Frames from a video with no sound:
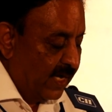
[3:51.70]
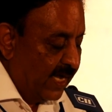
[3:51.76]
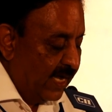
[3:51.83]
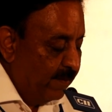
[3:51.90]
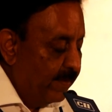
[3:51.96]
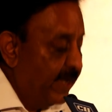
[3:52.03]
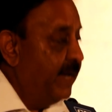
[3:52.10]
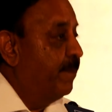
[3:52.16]

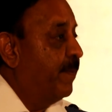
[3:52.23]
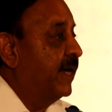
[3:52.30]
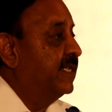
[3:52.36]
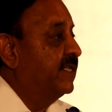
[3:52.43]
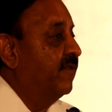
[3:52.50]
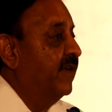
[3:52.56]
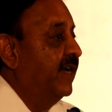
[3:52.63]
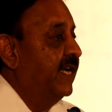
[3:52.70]
In many
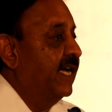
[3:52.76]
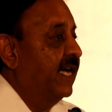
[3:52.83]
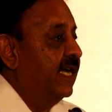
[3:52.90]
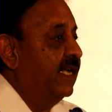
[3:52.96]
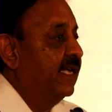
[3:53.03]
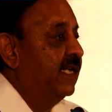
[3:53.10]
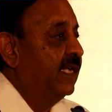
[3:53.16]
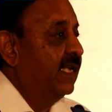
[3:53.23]
parts of
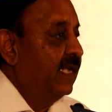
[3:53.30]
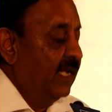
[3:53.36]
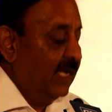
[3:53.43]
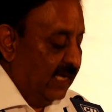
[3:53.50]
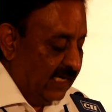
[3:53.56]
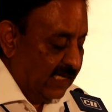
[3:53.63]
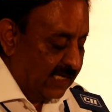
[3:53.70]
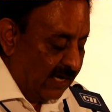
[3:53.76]
India,
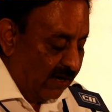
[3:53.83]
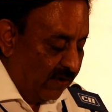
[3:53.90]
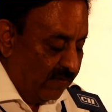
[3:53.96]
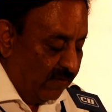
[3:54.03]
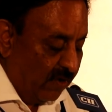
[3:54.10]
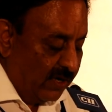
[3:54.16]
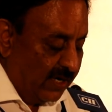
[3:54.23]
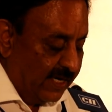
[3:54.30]

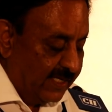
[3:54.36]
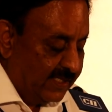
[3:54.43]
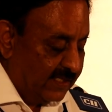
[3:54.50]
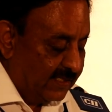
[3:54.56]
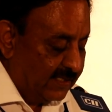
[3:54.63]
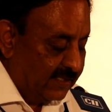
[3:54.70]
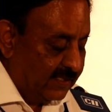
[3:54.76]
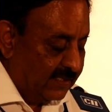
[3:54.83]
groundwater
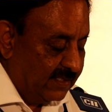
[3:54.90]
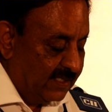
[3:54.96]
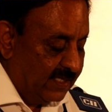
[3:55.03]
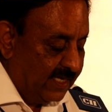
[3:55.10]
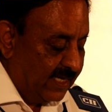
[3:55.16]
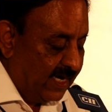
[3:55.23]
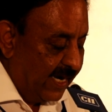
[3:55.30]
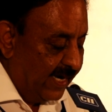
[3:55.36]

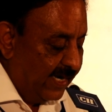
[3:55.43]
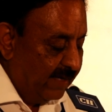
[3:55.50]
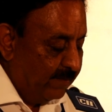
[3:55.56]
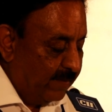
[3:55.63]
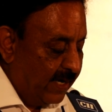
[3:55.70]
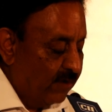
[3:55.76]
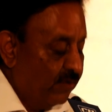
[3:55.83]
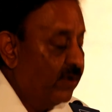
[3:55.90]
is
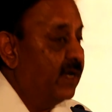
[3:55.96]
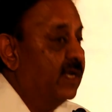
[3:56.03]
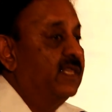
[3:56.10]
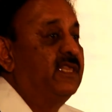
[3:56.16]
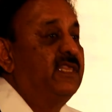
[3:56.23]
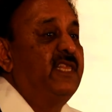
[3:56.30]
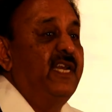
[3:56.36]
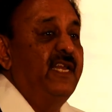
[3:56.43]
declining by
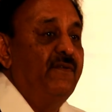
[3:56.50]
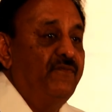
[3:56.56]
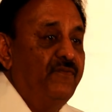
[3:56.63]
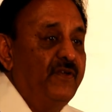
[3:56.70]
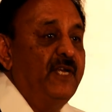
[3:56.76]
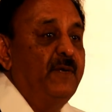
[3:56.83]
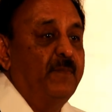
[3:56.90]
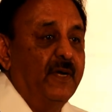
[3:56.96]
over 3
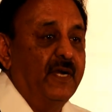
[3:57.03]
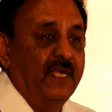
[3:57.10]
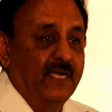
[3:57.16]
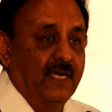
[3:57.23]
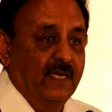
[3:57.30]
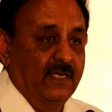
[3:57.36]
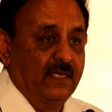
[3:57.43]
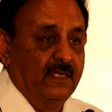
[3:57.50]
feet per
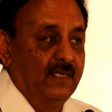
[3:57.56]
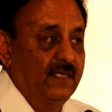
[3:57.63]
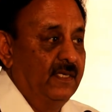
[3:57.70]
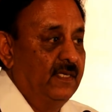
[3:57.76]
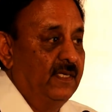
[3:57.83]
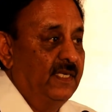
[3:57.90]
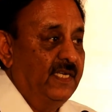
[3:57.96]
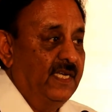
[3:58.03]
year,
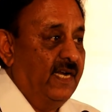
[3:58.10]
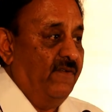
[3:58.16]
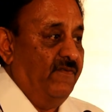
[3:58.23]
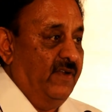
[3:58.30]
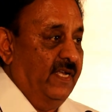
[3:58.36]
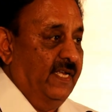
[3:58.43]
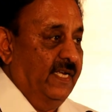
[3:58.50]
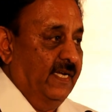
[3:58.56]
year
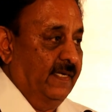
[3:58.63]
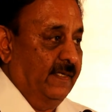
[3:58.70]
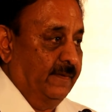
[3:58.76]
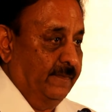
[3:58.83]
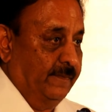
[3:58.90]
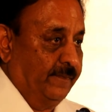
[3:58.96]
after year.